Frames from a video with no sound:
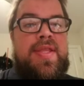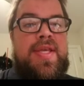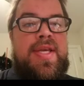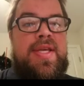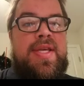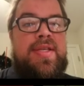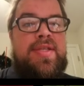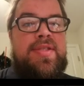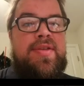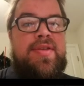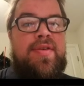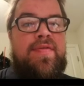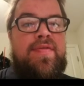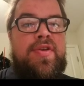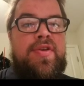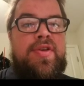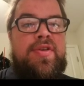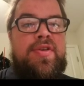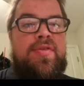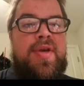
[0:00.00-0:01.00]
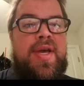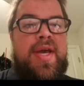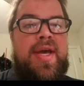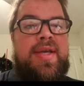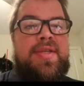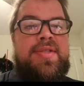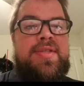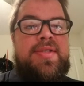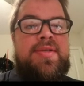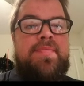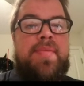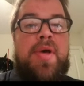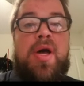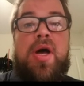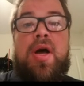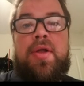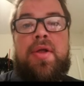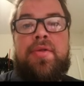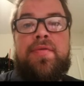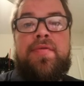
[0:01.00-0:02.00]
these for you guys, some
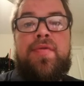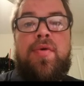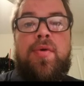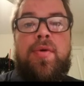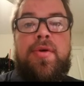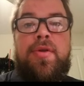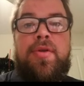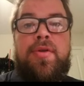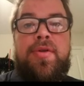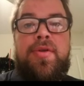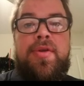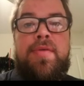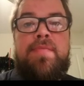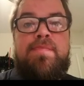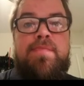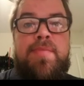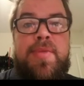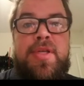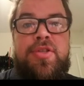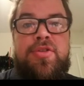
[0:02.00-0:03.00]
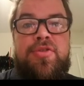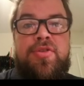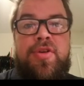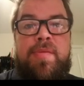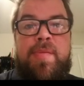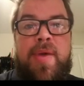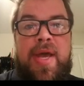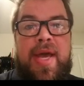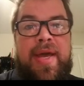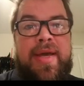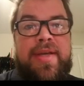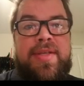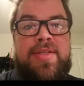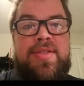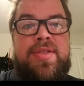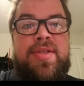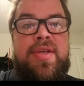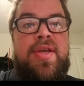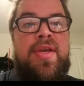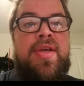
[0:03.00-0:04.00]
holofoiled mystery
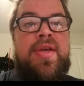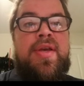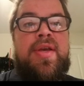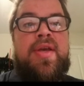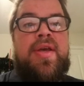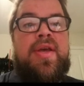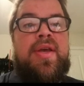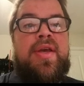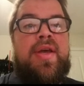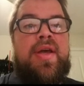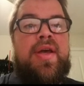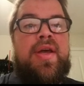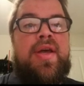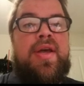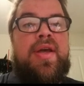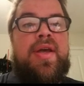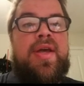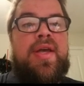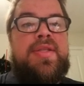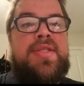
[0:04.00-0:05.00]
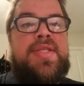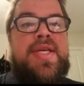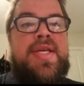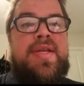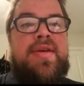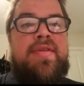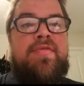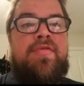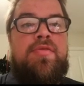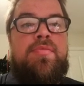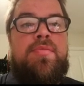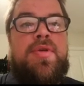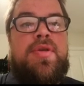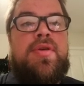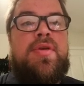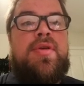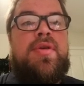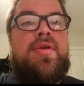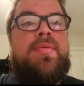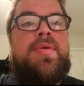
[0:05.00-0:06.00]
packs. I got 10 of them.
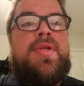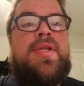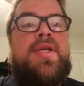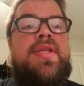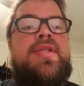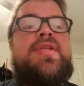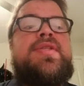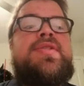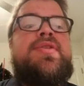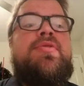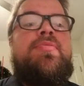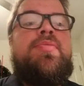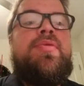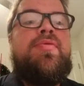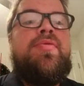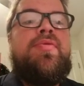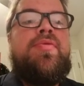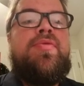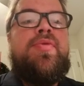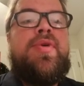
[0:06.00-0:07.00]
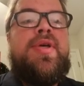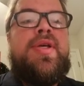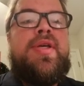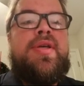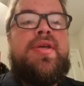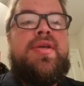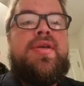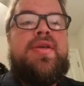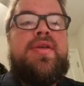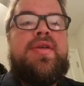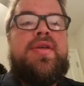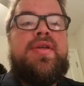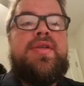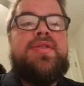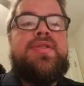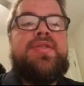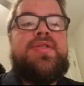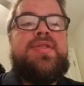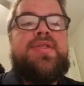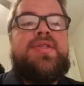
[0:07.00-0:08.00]
I'm going to get these open real quick
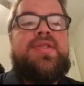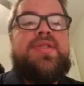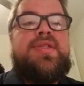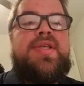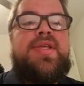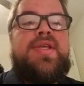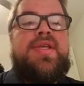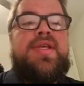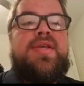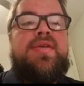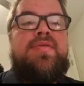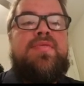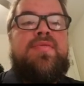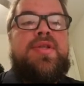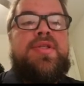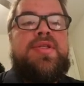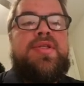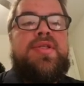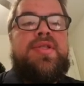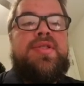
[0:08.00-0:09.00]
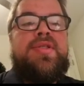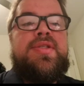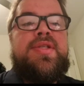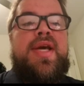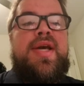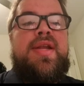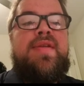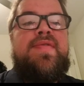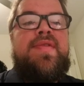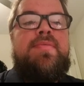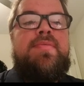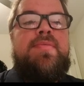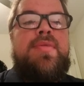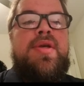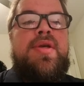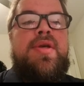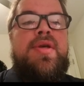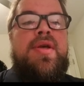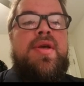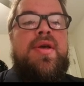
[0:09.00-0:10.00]
and see what's inside of them.
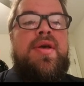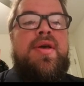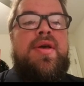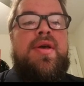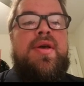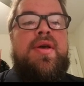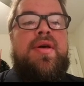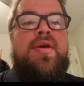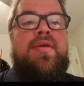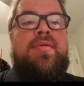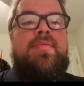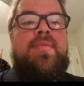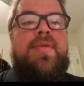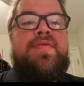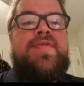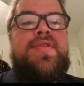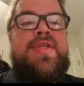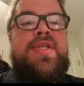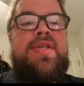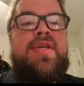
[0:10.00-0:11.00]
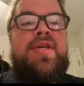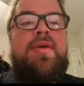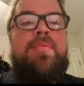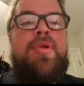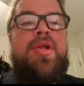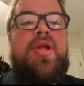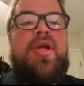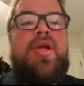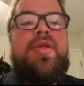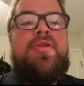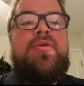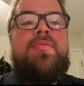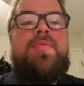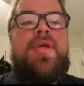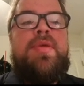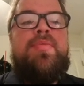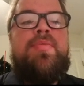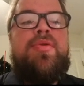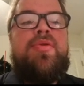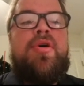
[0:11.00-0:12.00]
I've seen a couple other
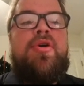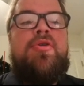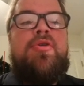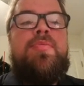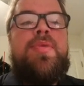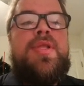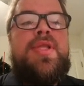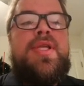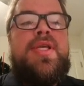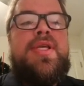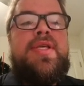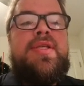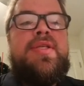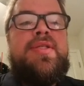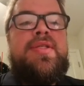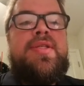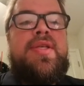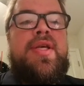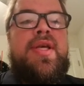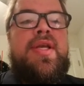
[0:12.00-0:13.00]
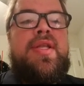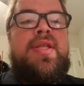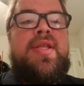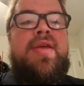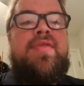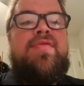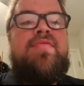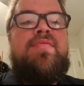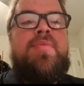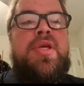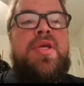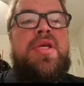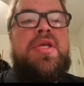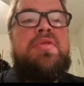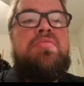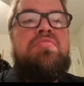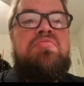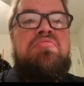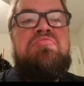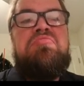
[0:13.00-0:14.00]
people open these and they've
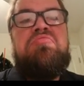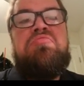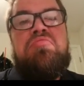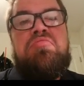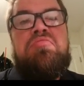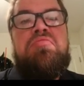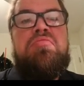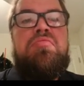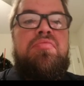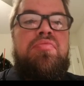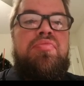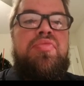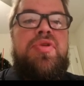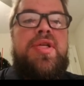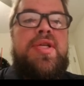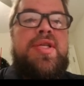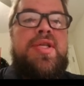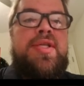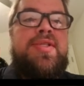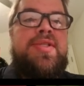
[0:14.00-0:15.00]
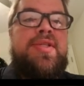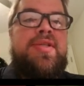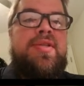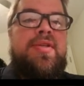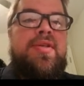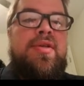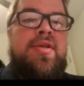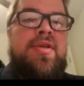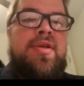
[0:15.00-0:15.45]
been pretty decent.